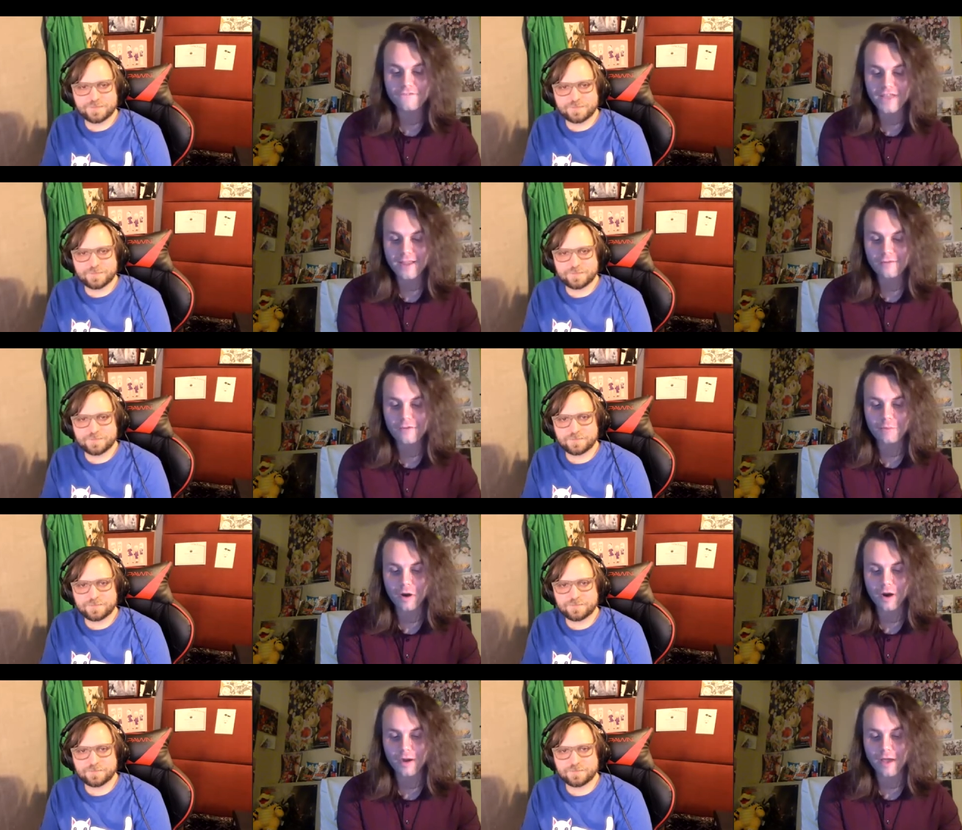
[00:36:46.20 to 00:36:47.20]
Speaker 1: favorite
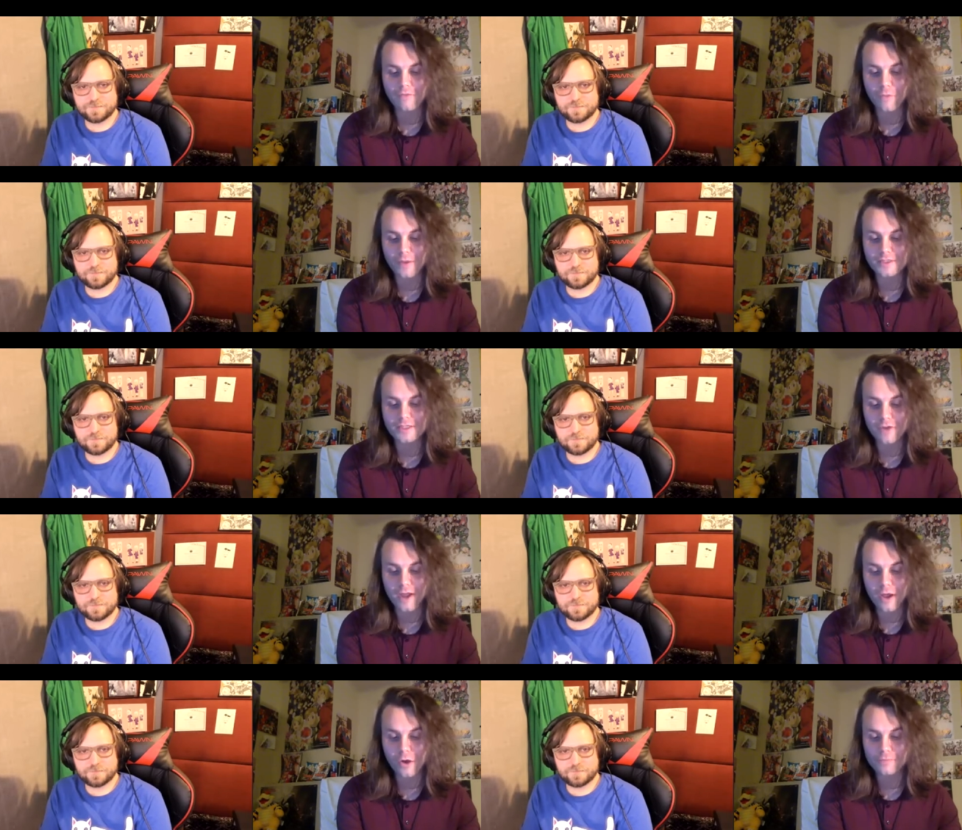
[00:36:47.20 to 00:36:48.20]
part about voicing
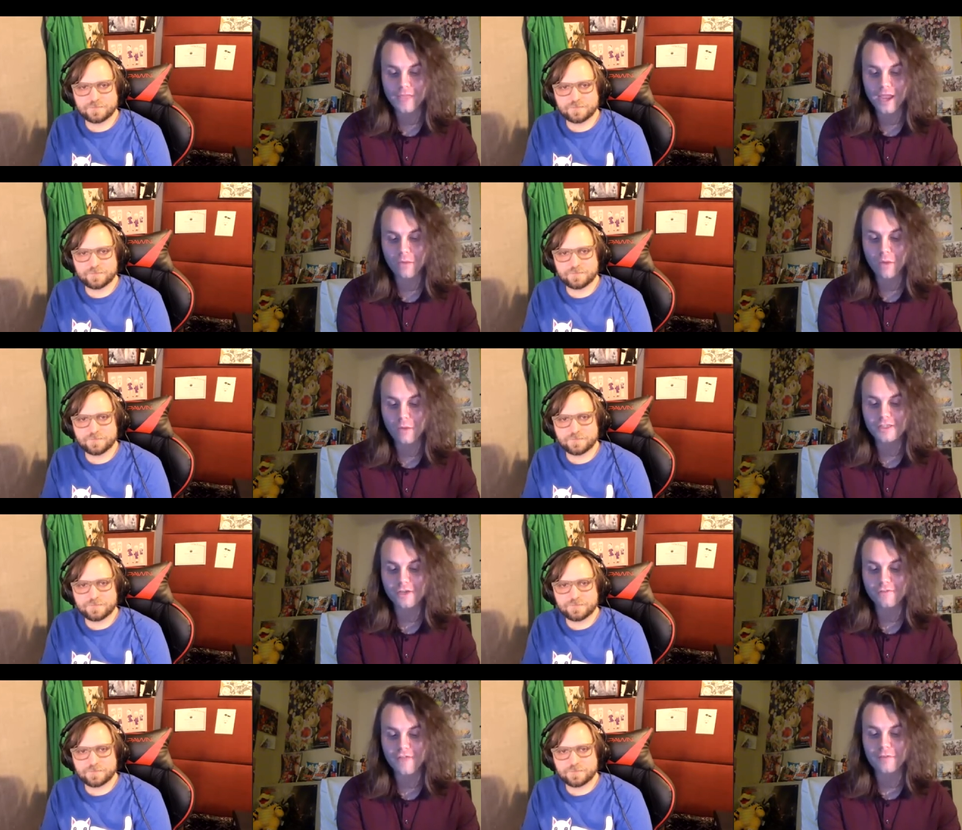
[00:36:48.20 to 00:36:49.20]
Ryo, and what was
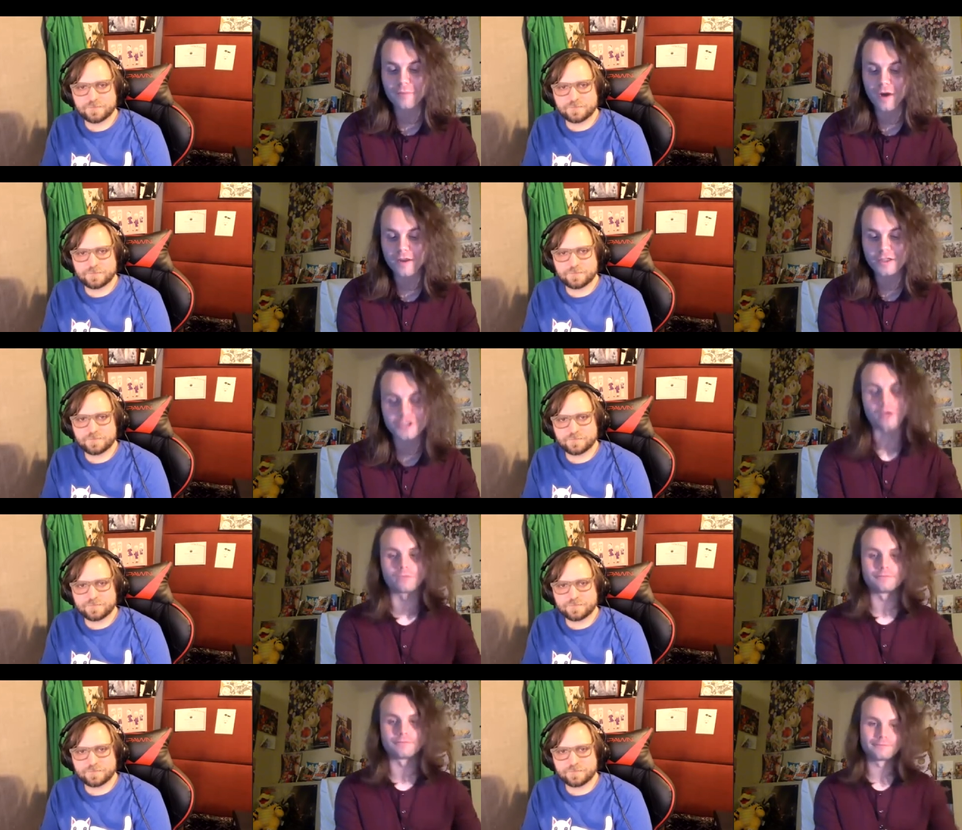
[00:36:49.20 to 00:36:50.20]
your favorite part of the show?"
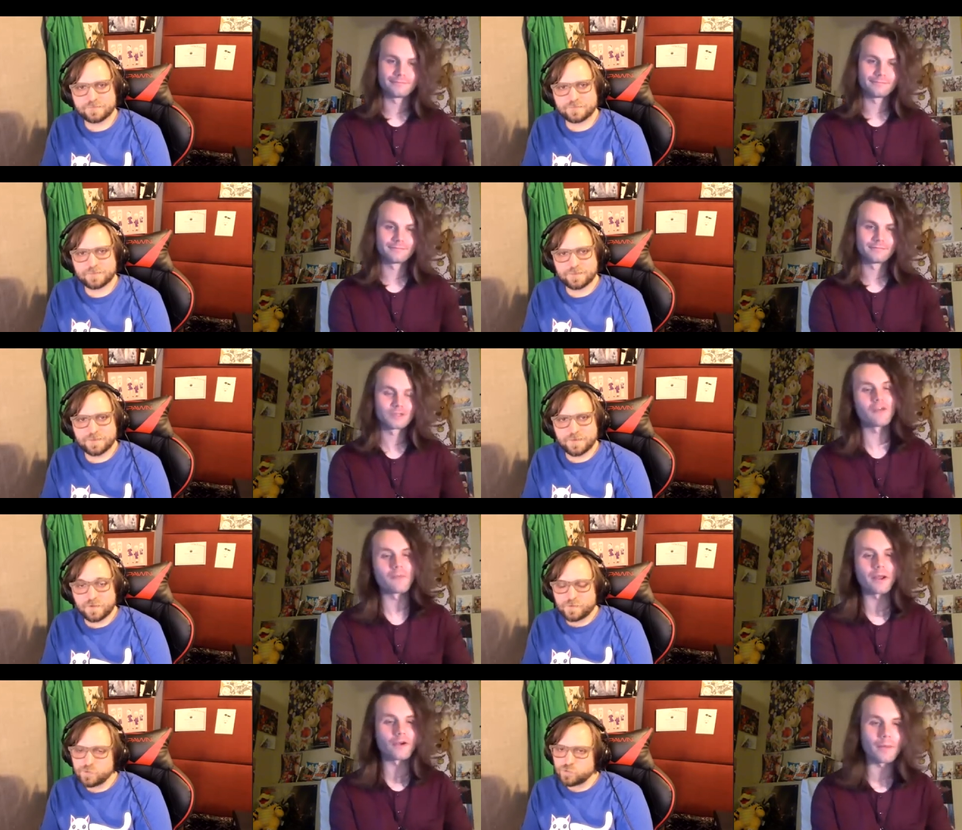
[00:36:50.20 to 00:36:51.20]
So
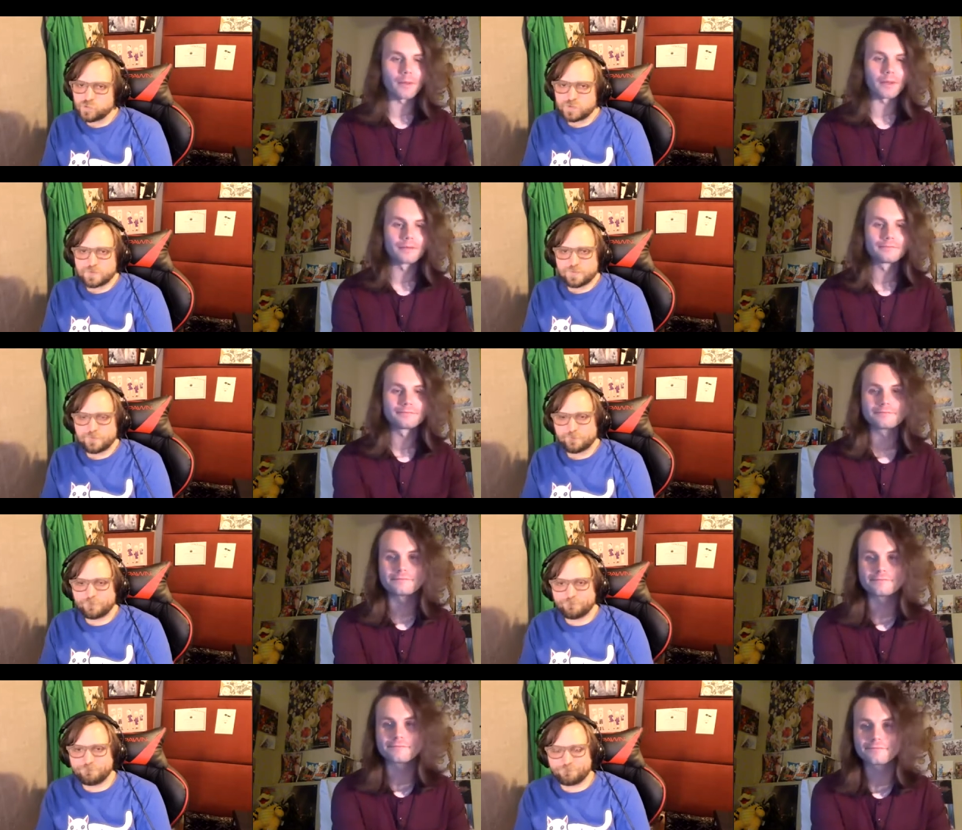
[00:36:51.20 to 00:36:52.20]
Devilman Crybaby.
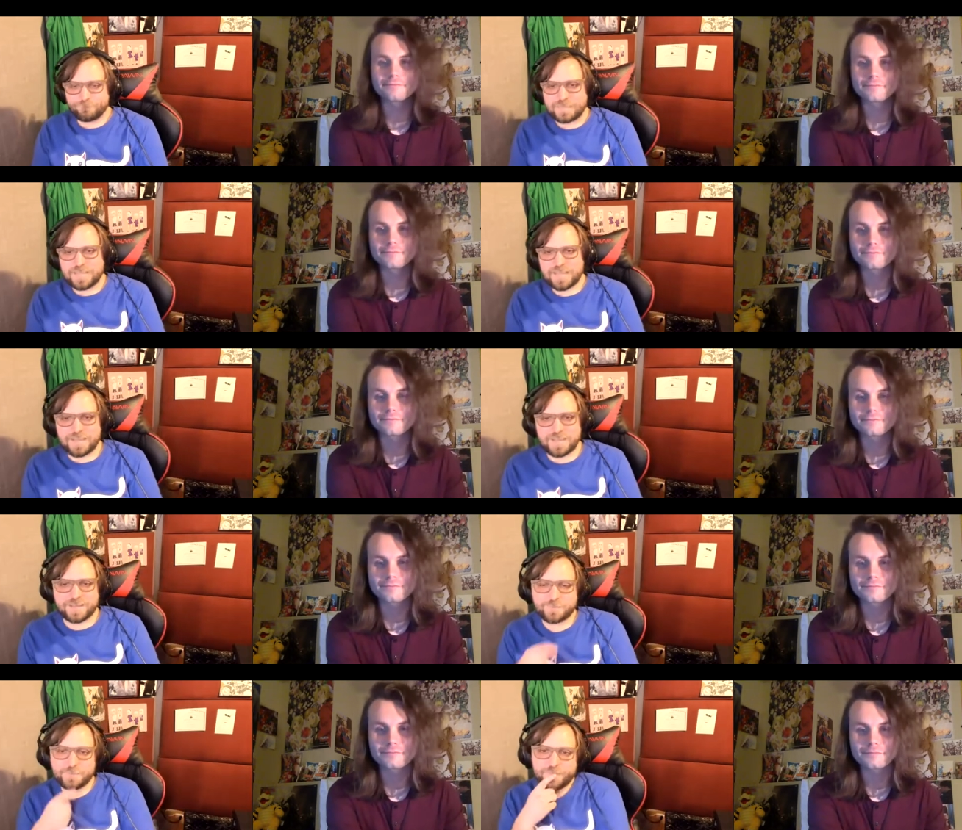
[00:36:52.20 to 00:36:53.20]
Speaker 2: Mm, yeah,
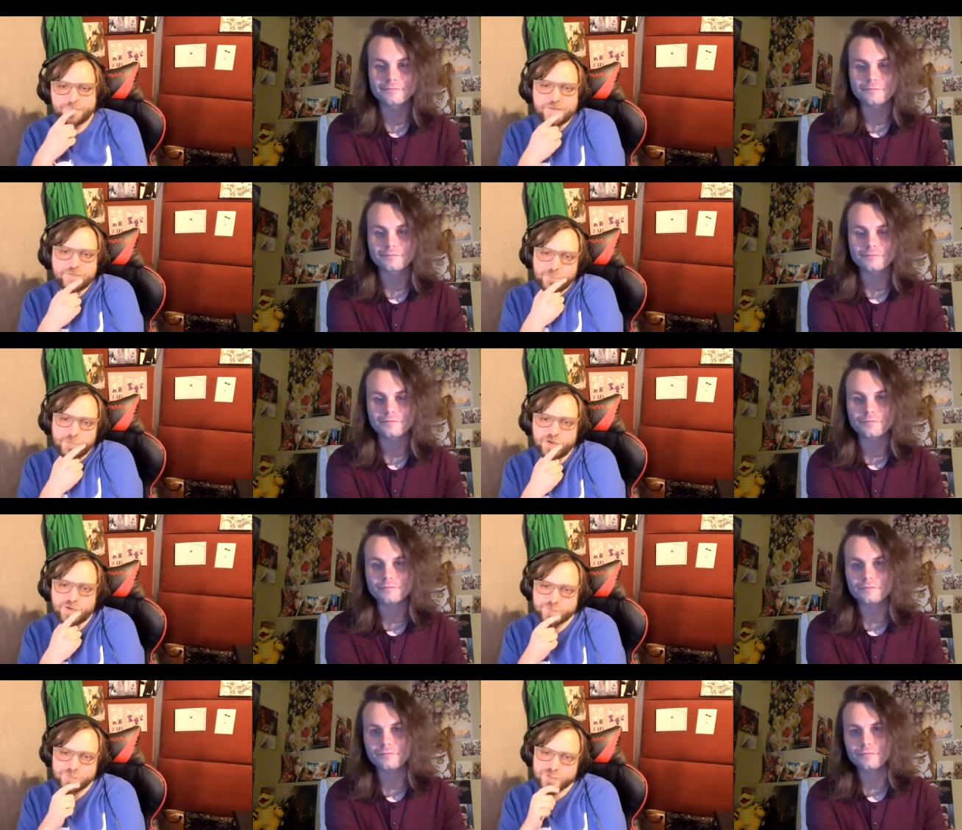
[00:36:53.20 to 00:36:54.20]
my favorite part
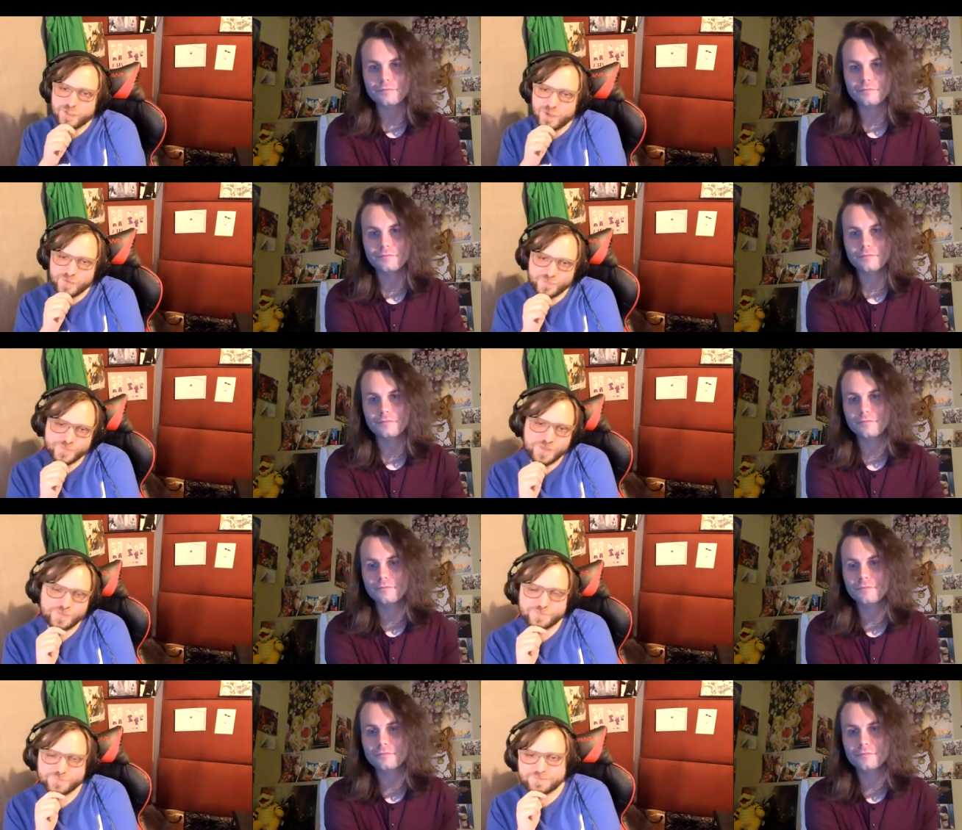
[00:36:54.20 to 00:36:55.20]
of the show of
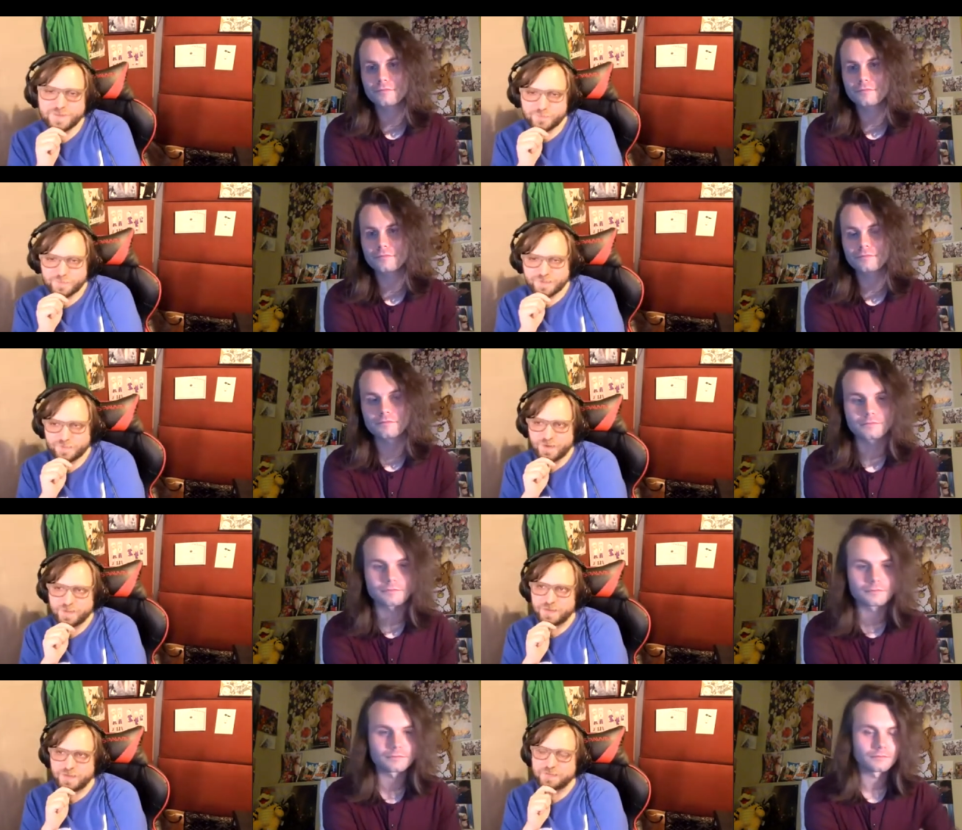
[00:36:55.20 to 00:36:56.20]
of Devilman
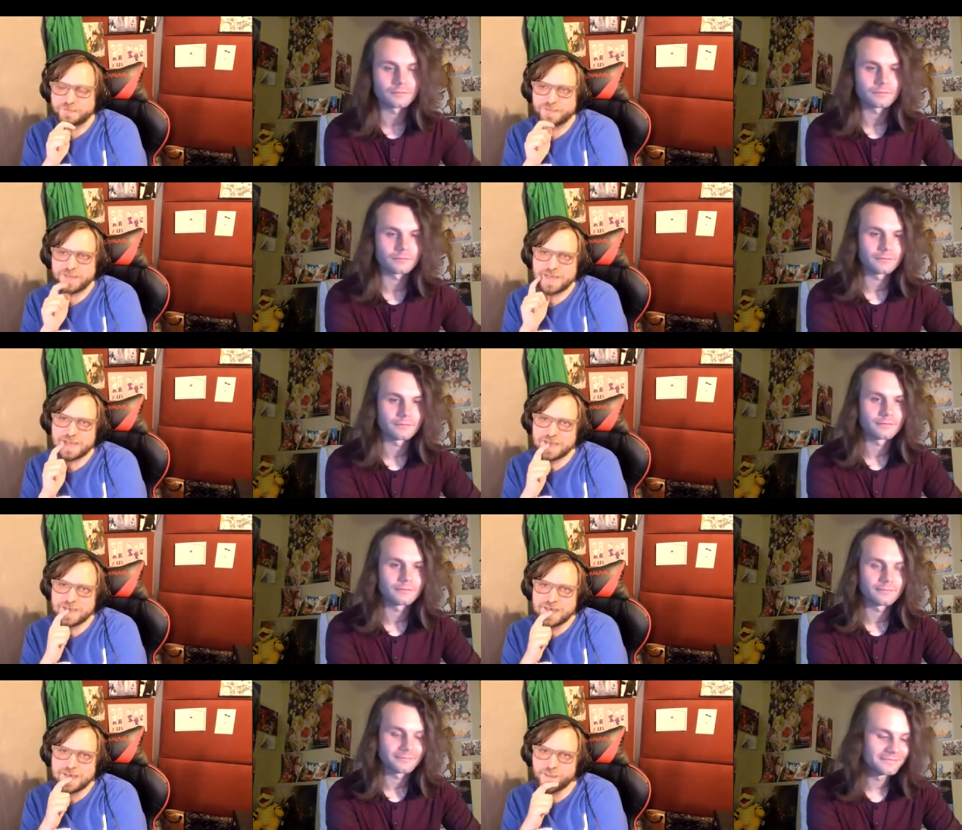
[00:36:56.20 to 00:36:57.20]
Crybaby.
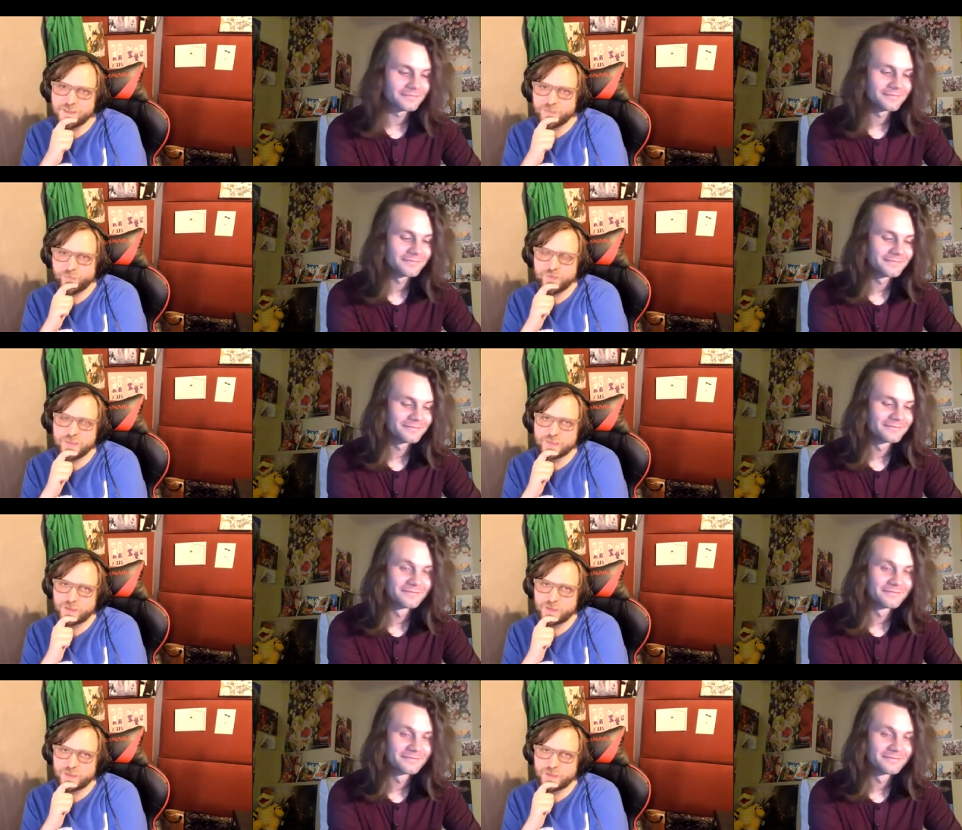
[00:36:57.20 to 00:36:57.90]
Uh, I think I